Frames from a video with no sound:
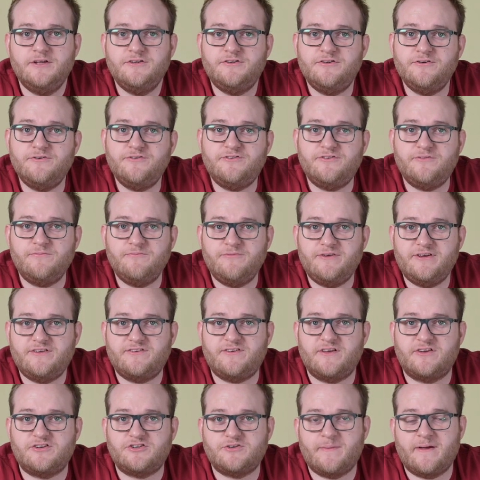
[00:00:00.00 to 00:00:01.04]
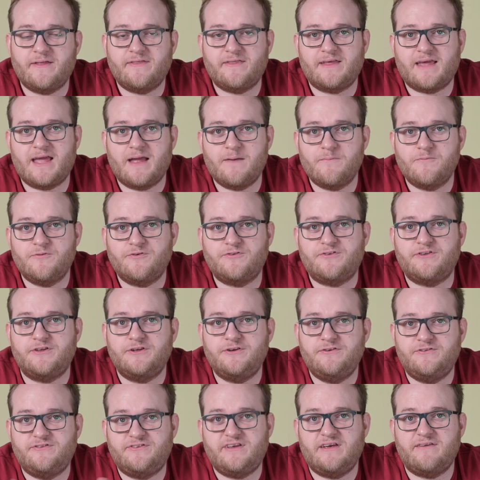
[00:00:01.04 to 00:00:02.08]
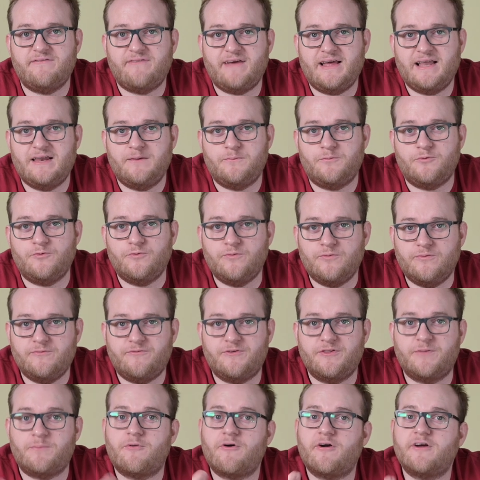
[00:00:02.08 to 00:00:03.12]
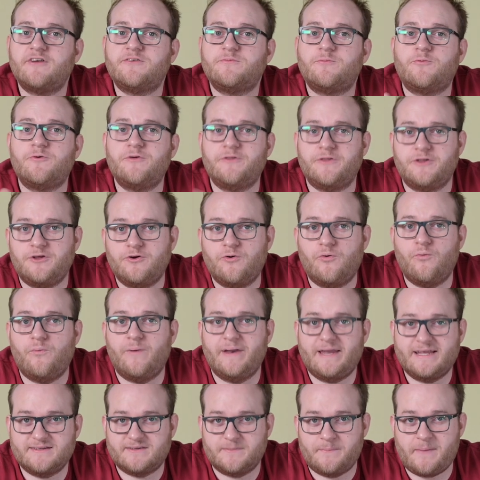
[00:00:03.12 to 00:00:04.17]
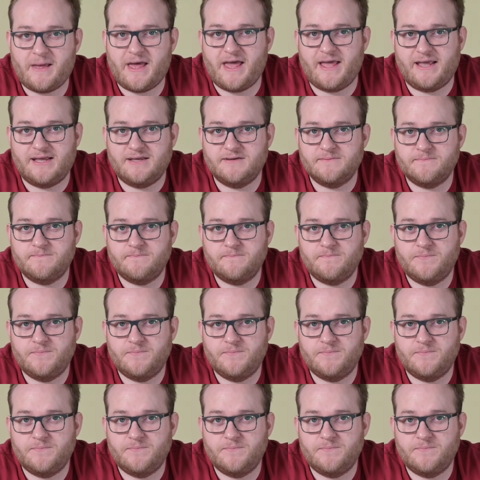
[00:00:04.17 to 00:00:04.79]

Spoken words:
Do some research about the cameras that you see available for the price point that you're willing to pay.